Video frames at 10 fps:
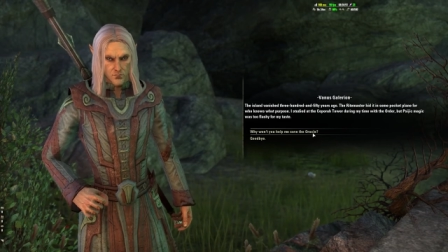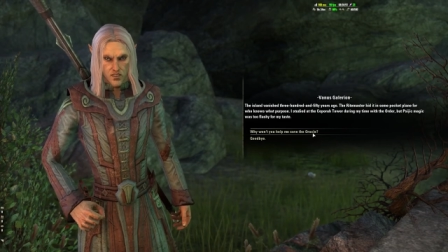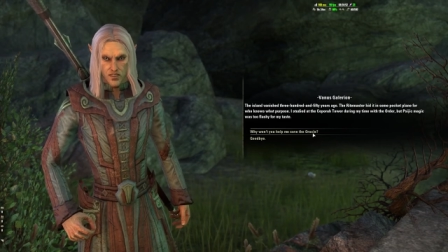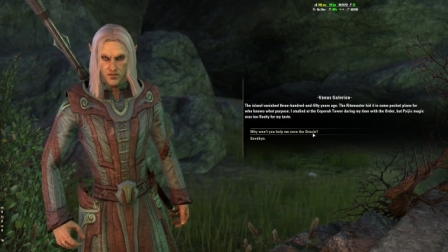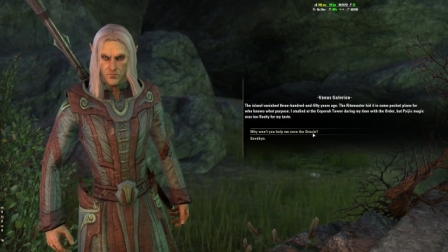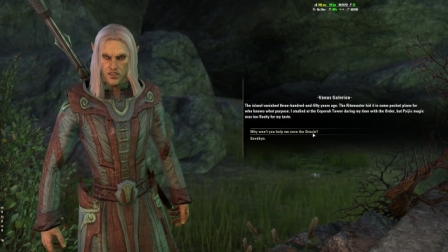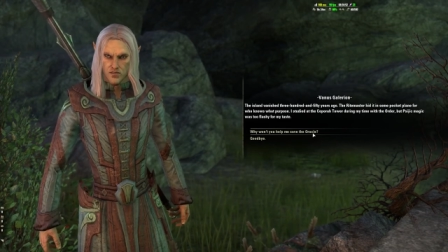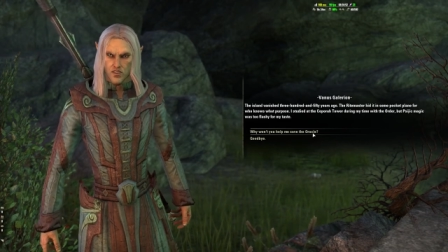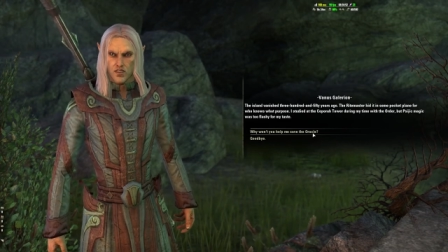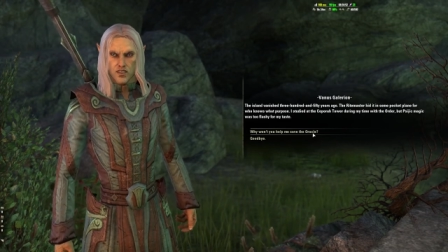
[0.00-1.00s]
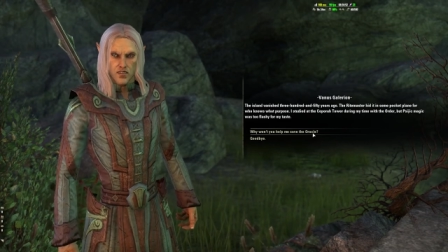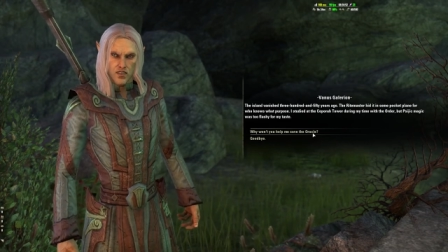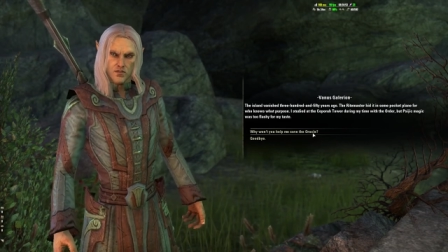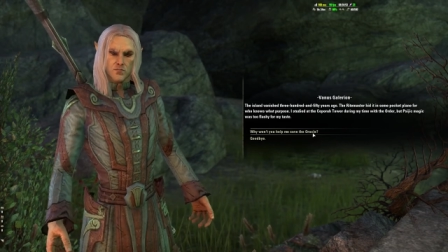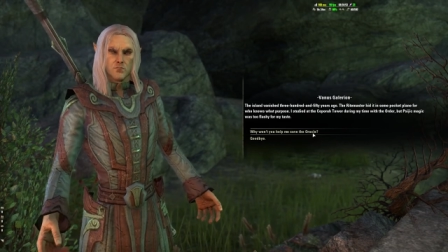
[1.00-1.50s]
The Rite Master
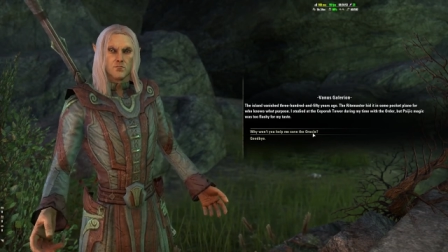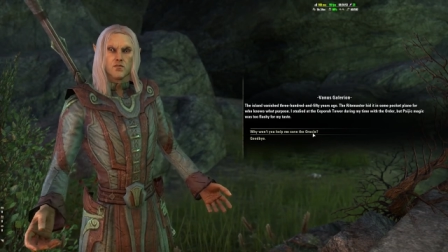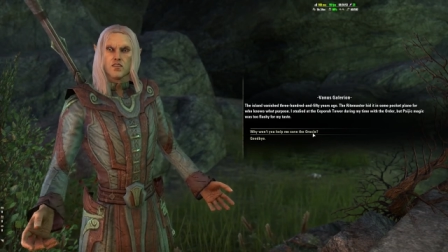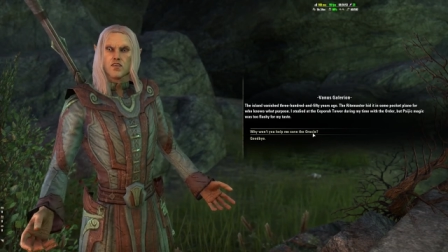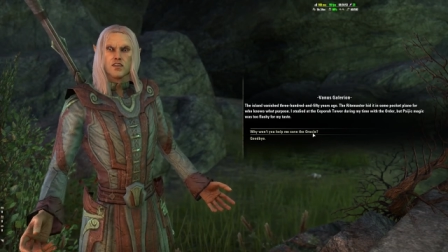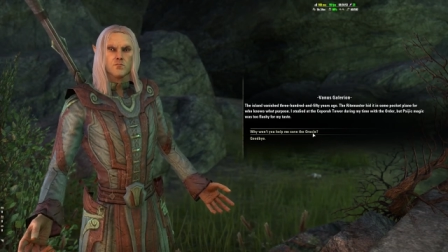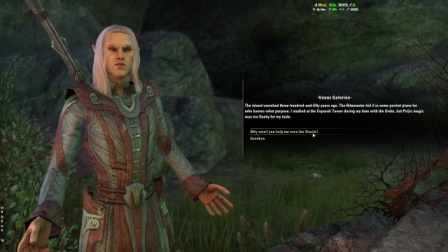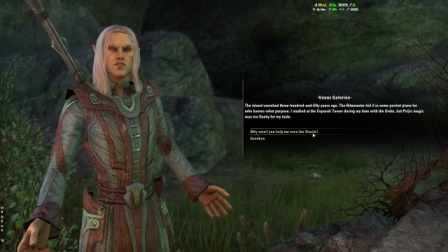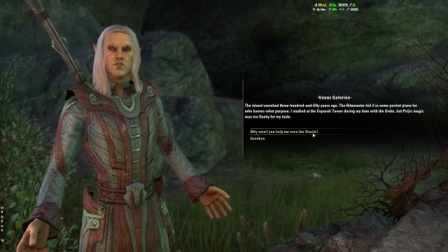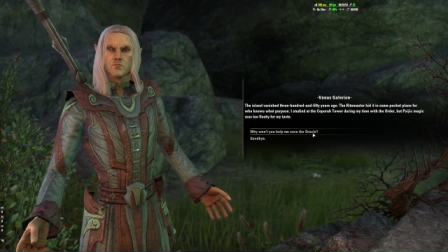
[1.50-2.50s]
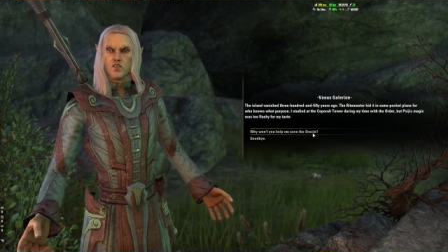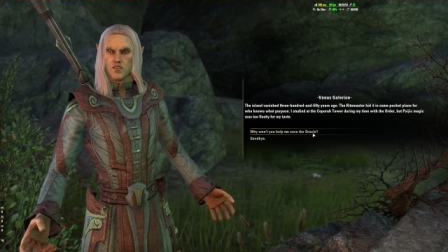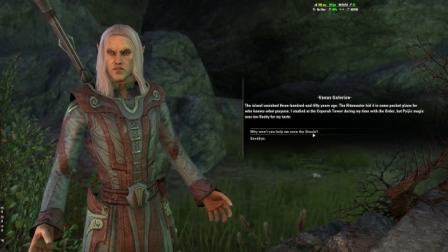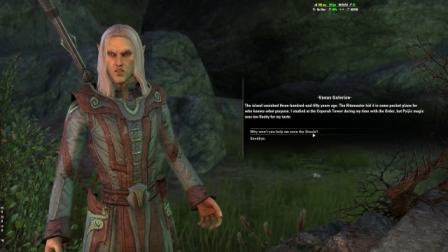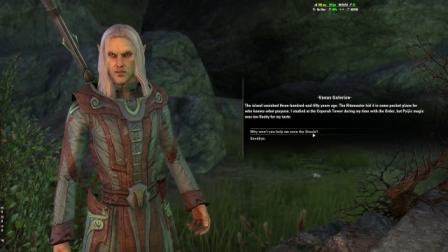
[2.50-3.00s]
hid it in some pocket plane for
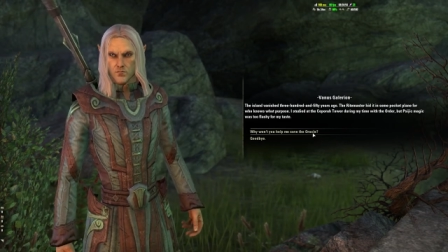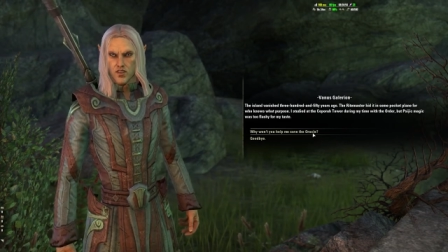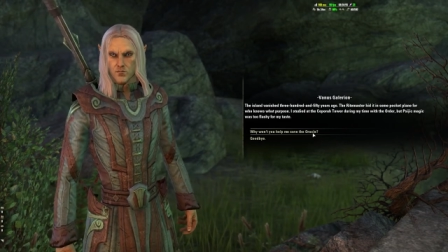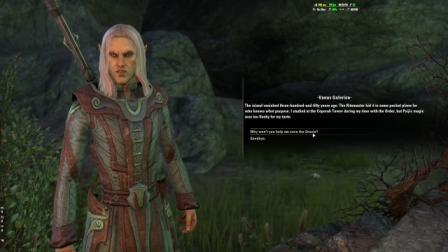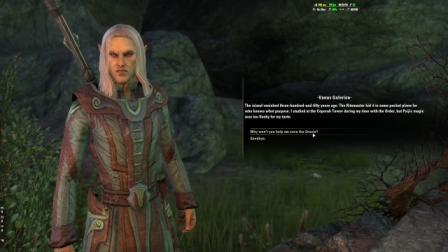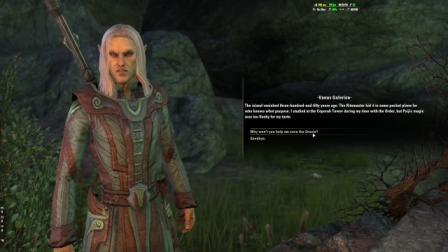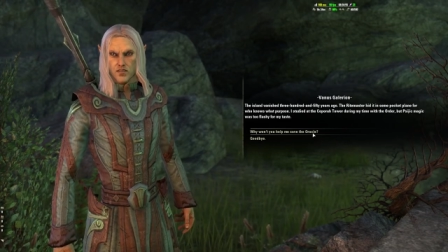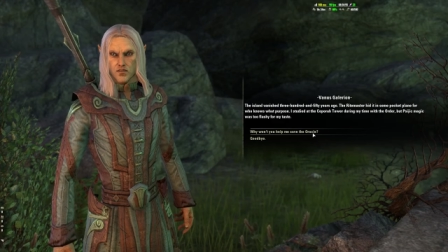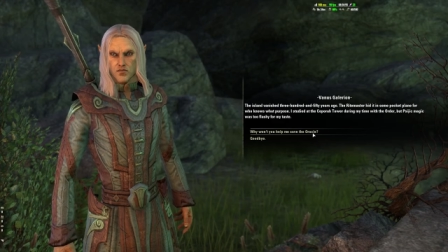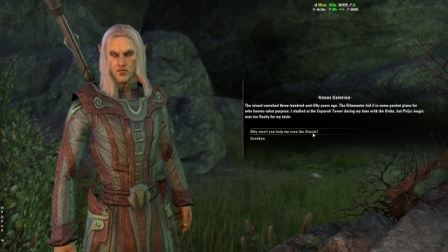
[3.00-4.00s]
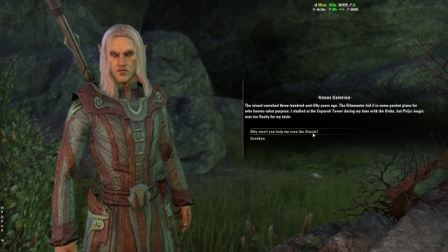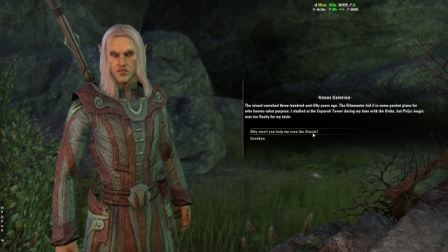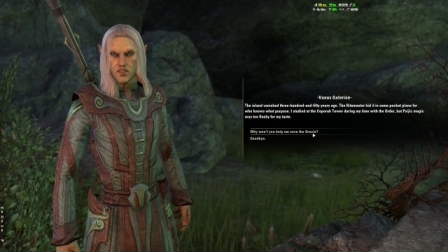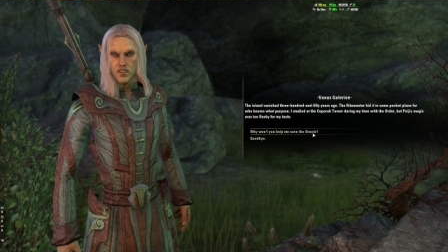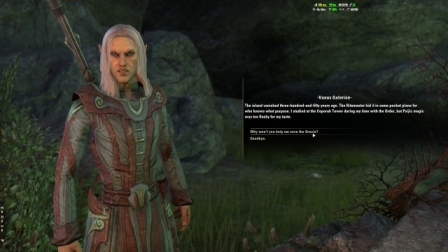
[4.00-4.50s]
who knows what purpose.
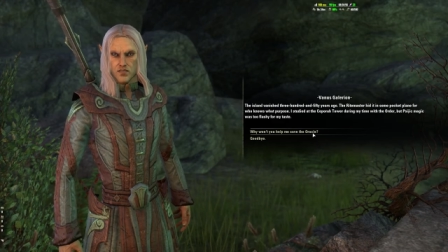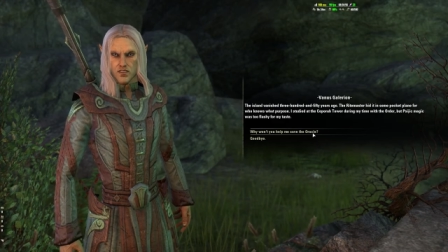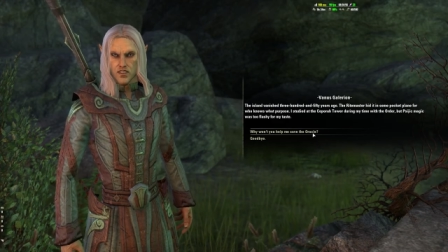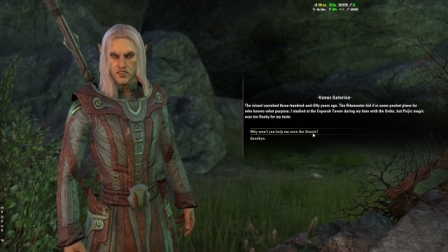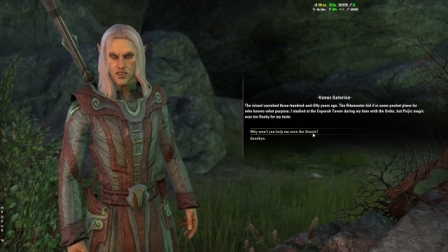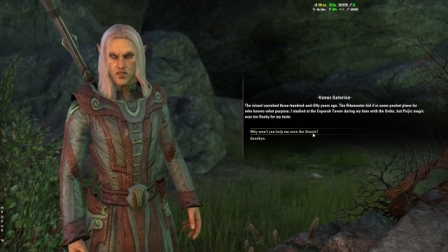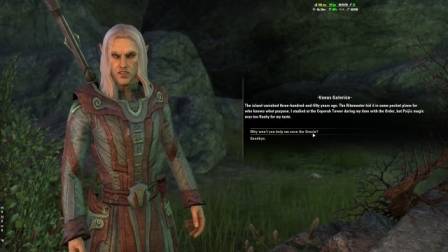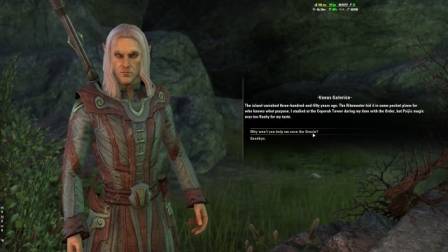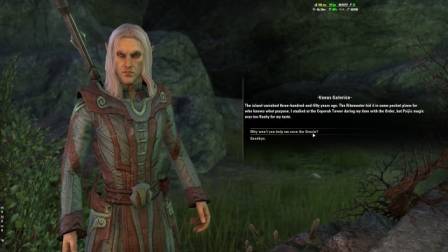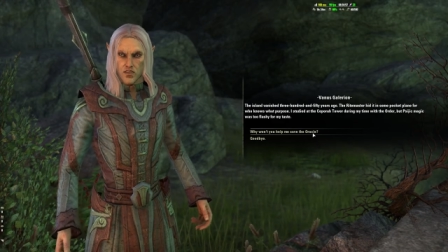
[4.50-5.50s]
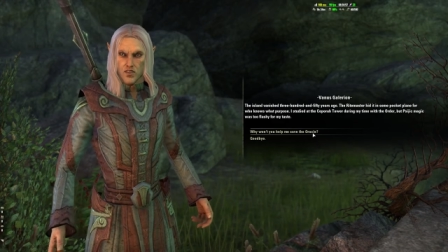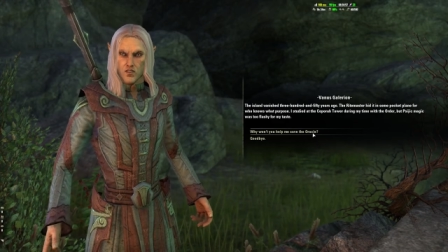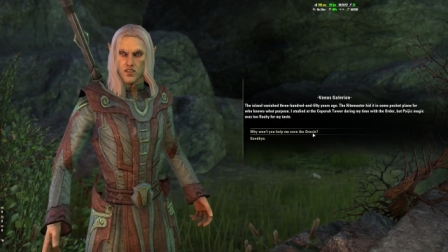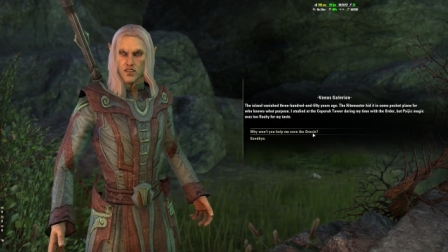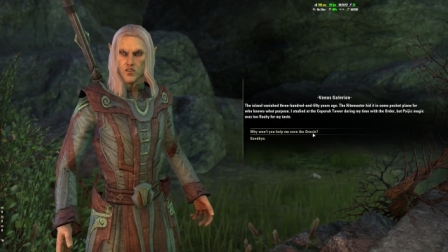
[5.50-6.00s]
I studied at the
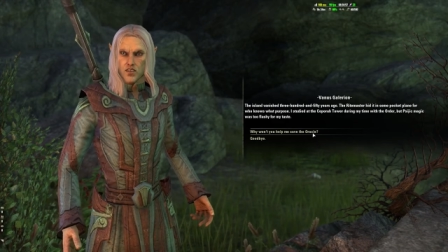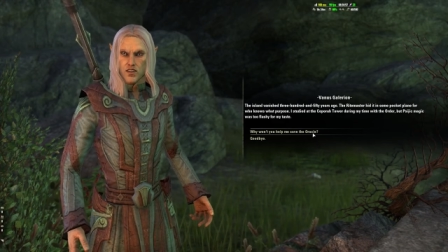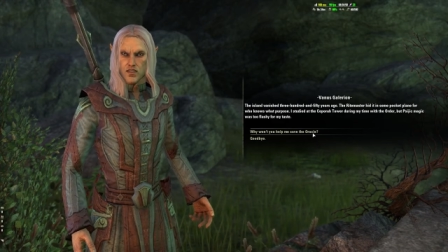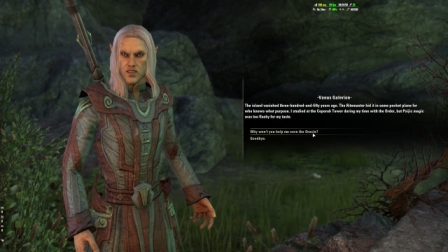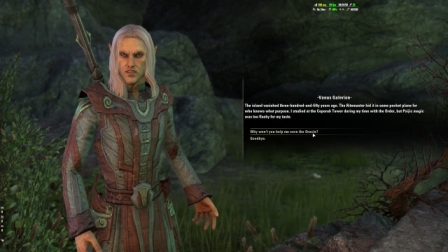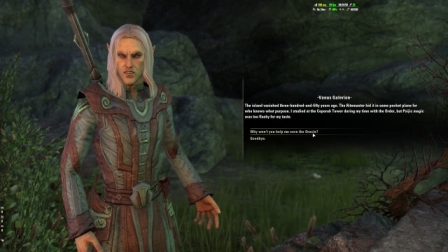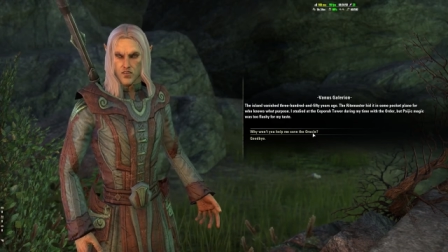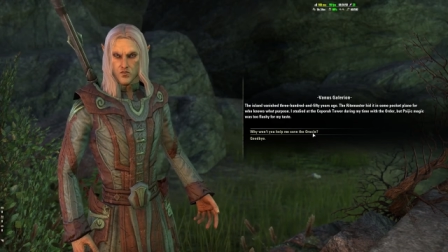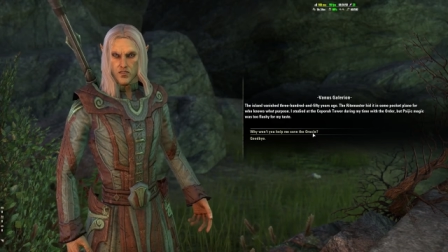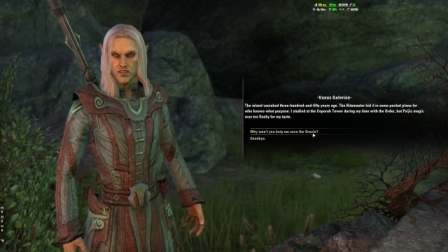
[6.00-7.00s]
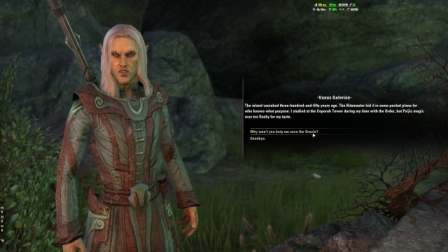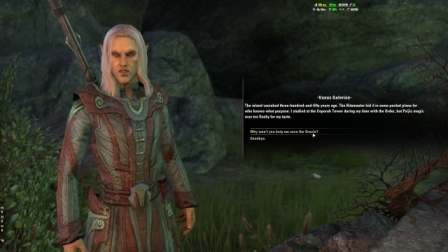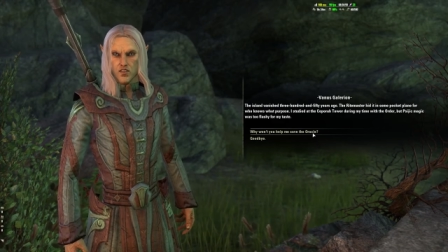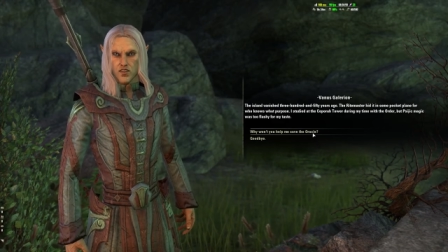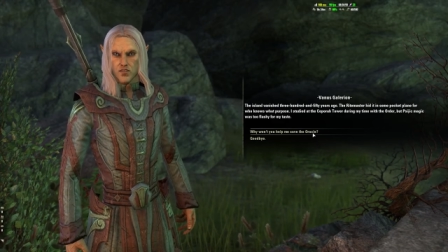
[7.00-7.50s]
Ceporah Tower during my time with the
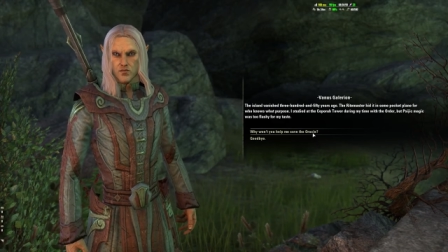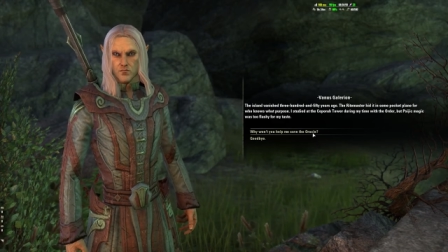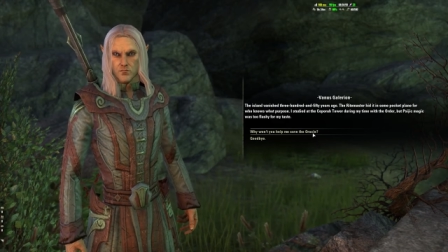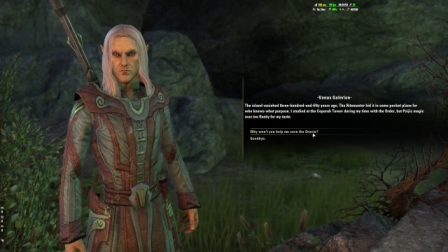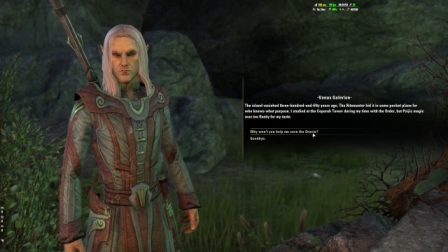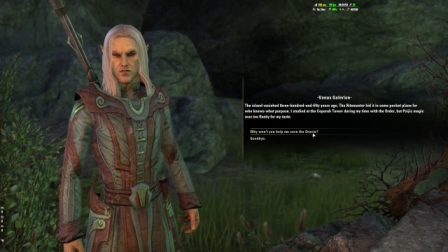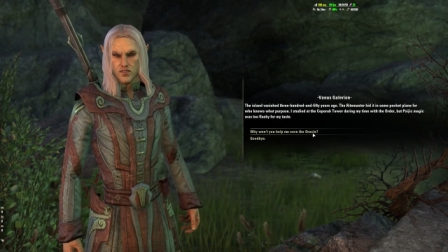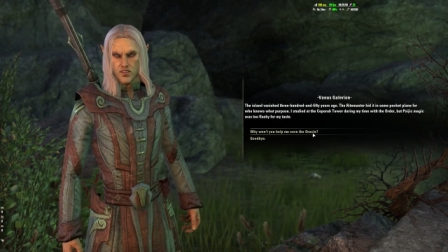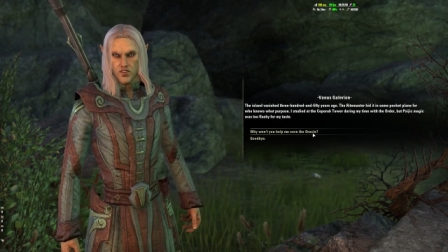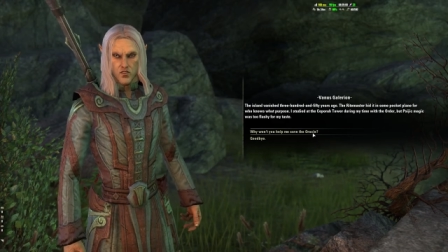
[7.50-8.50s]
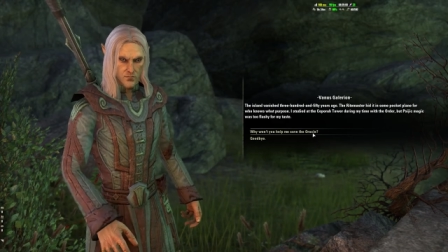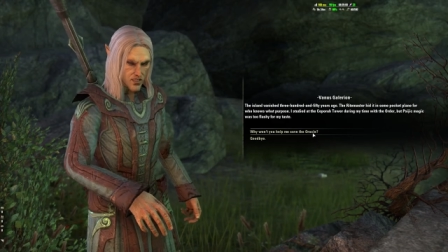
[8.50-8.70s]
Order, but Psijic